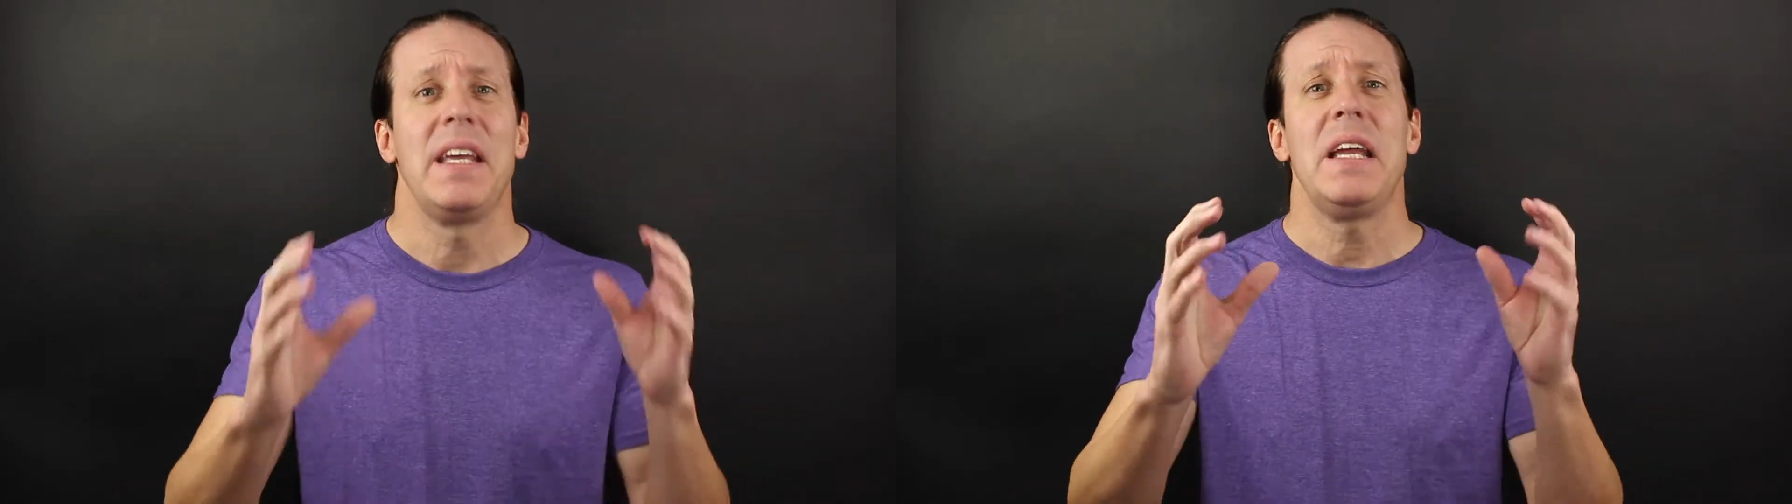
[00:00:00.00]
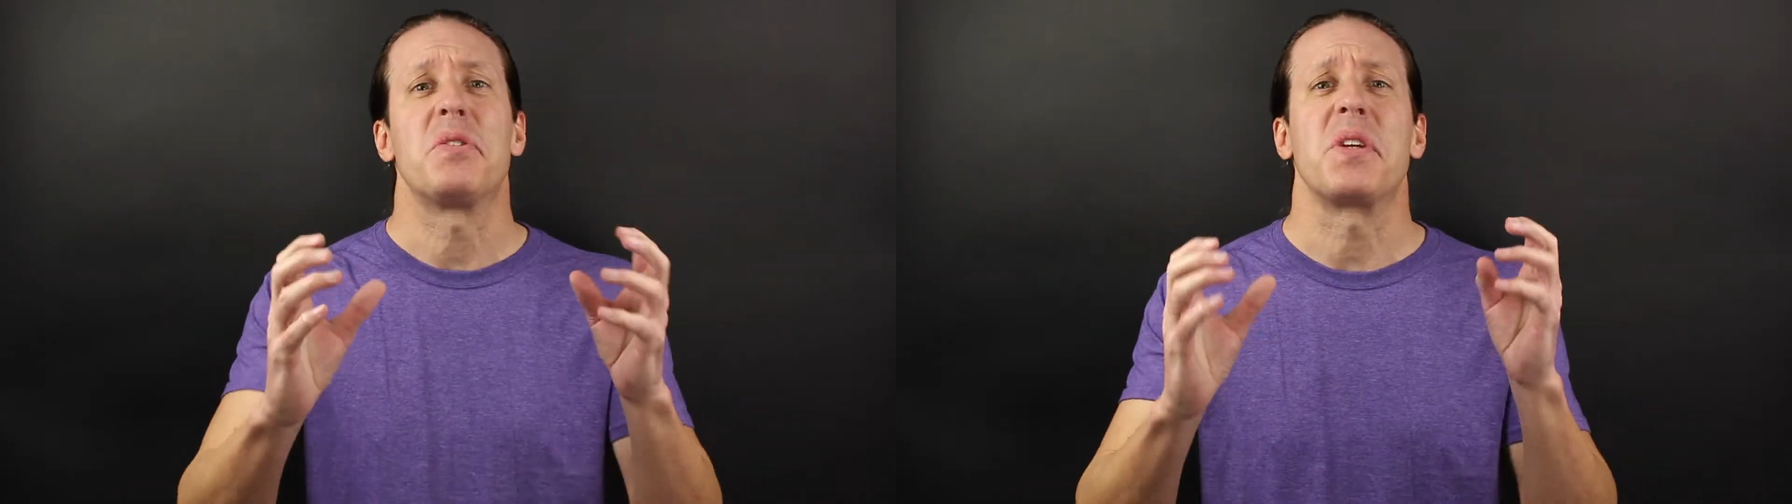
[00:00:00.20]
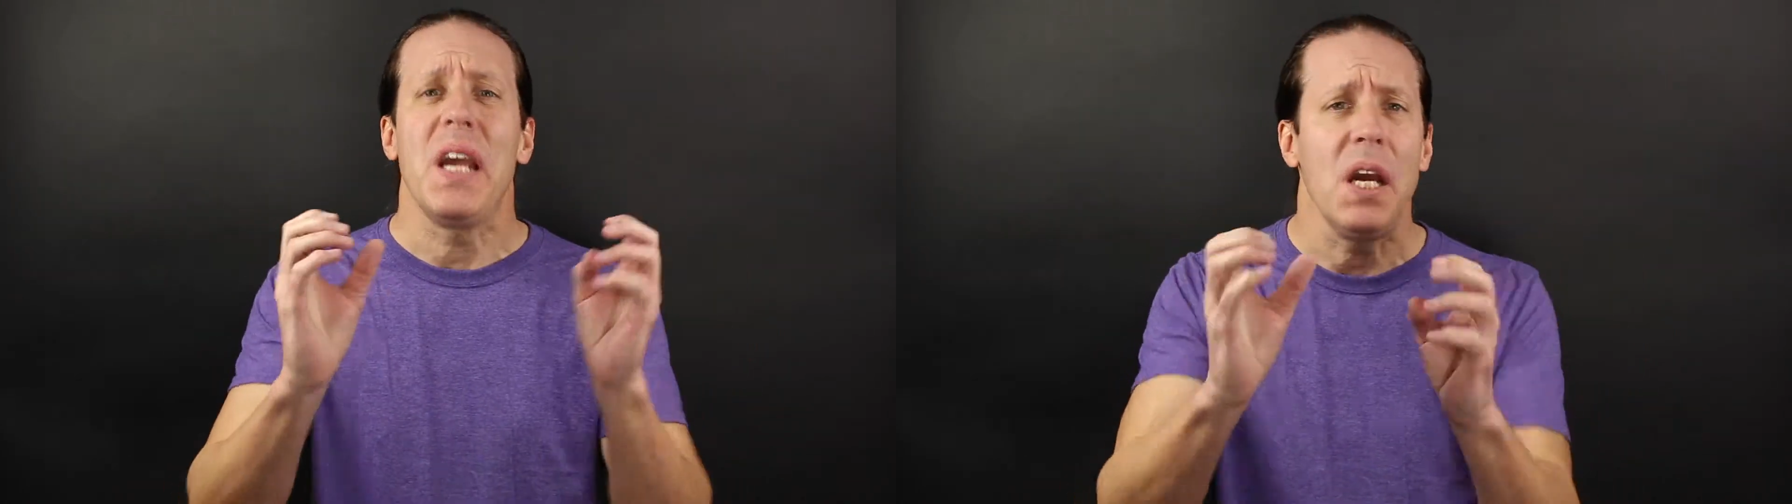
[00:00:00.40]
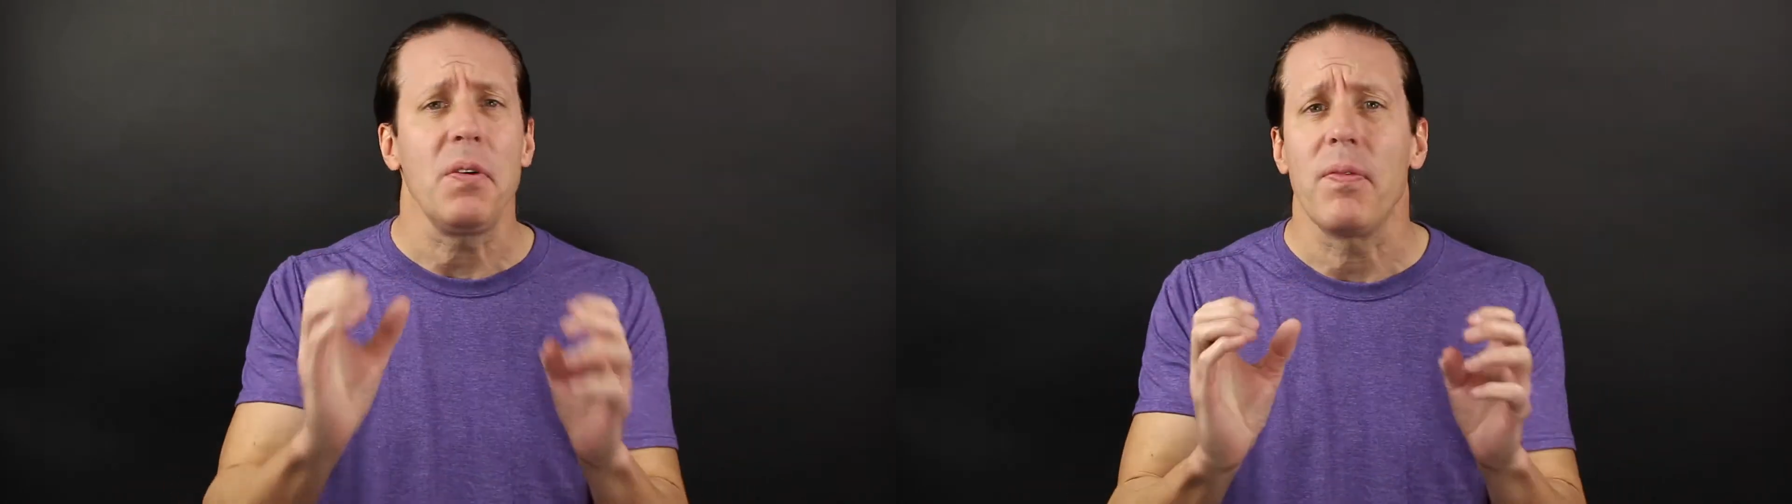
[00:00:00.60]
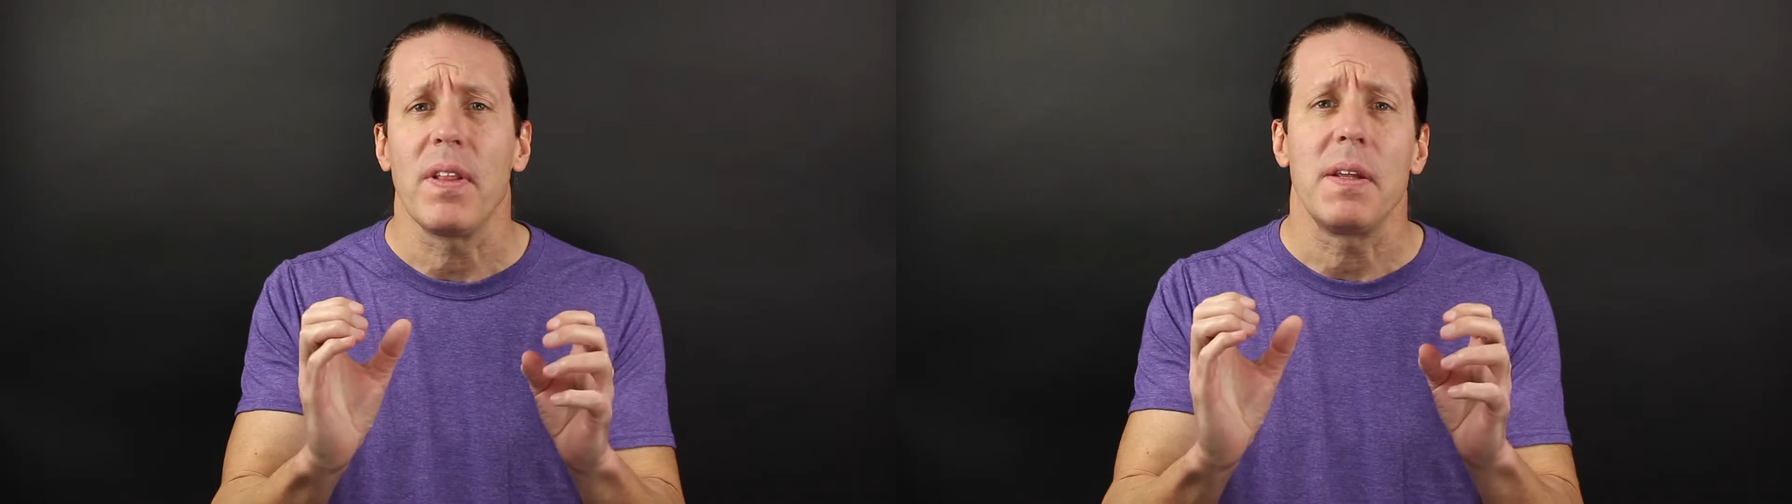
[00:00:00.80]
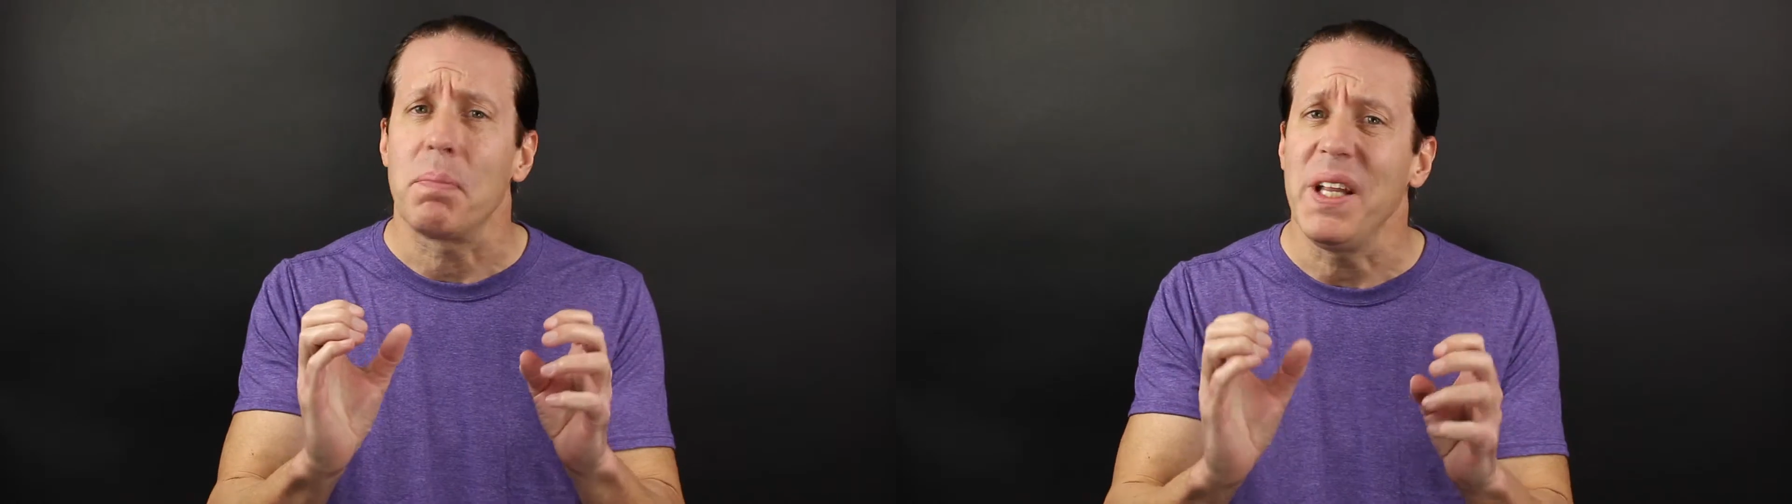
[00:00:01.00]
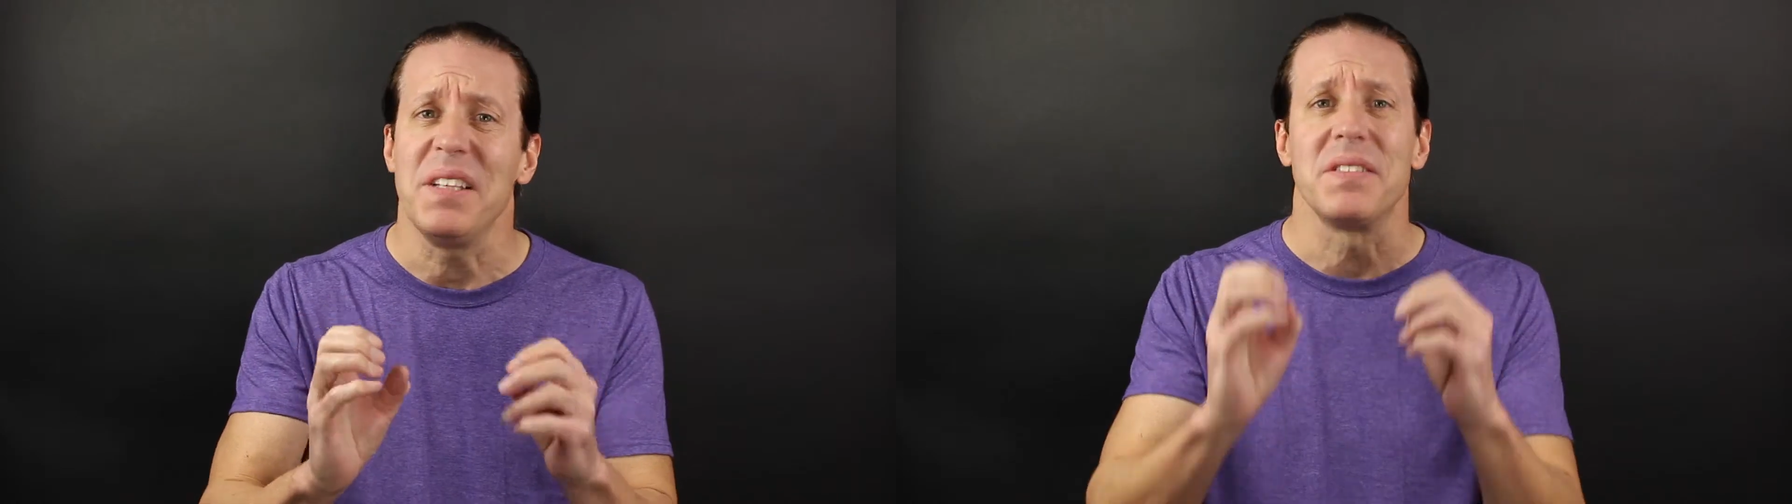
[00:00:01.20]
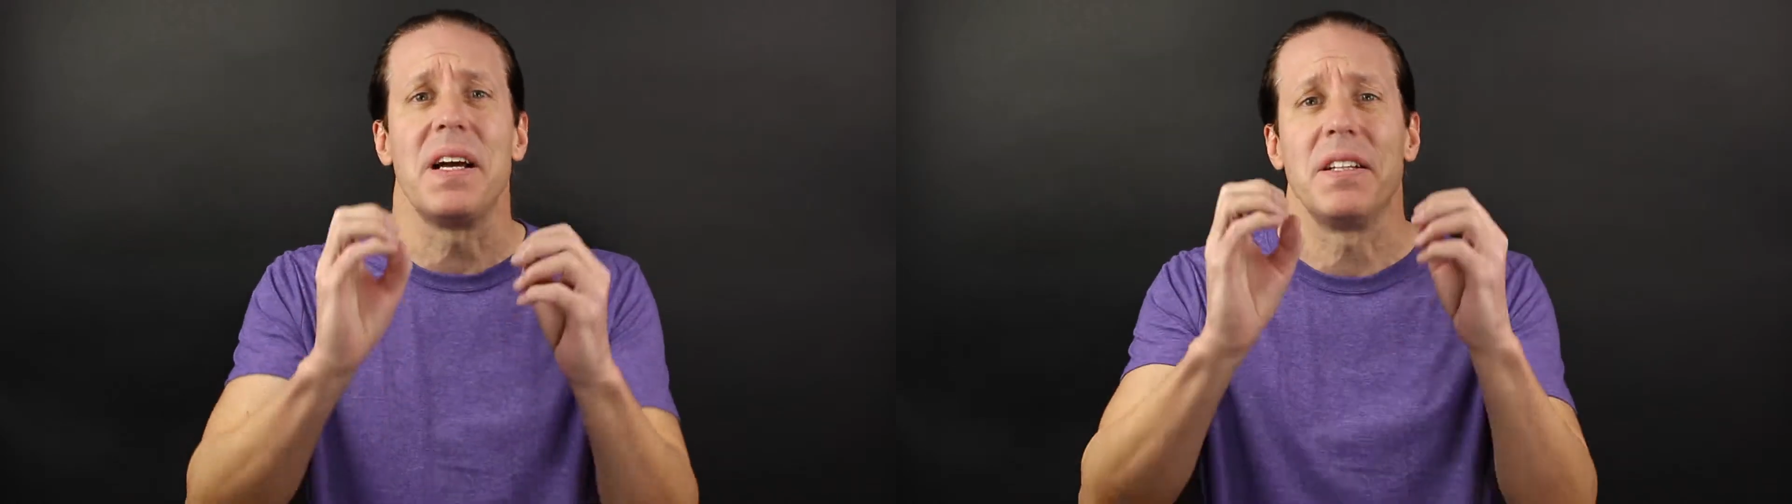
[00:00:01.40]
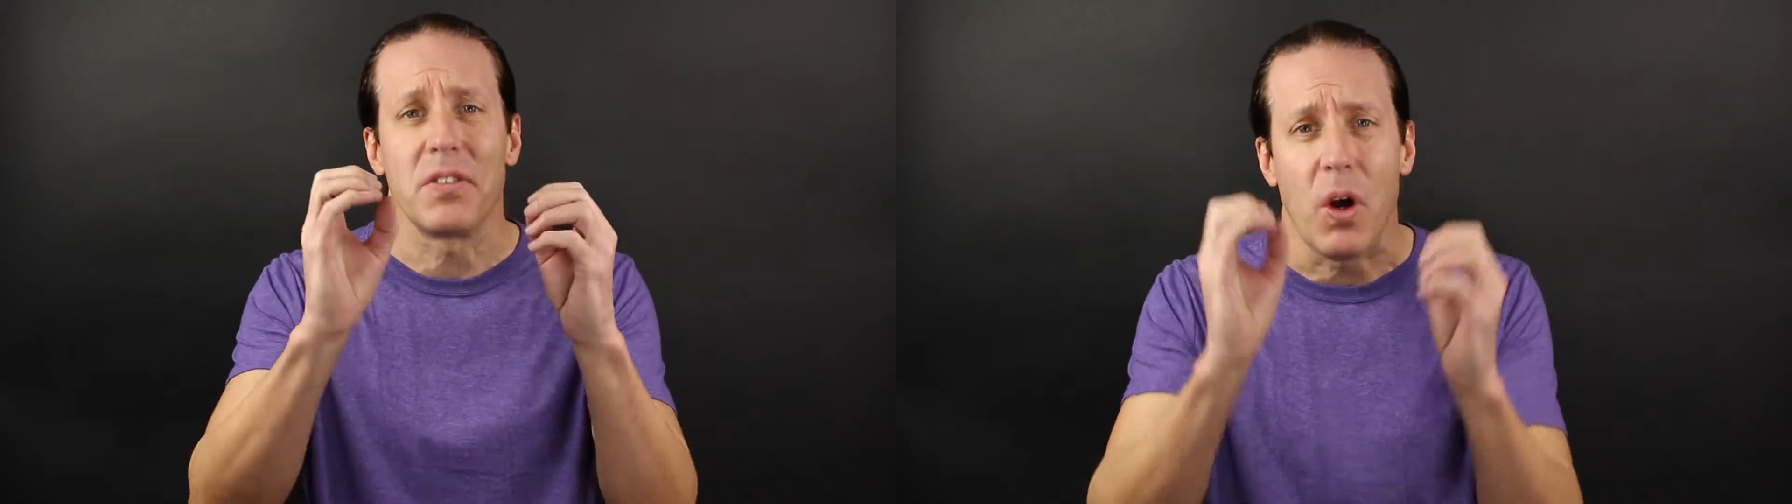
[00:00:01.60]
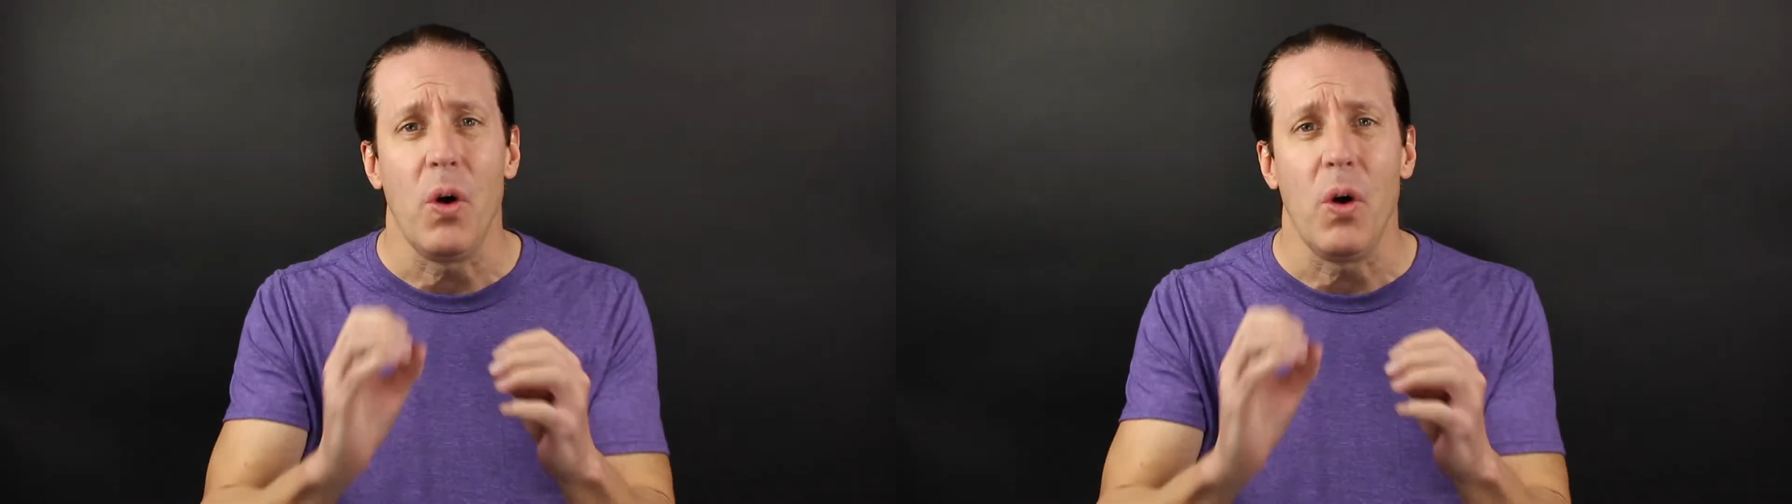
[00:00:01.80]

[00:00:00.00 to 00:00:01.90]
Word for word: each carefully placed on its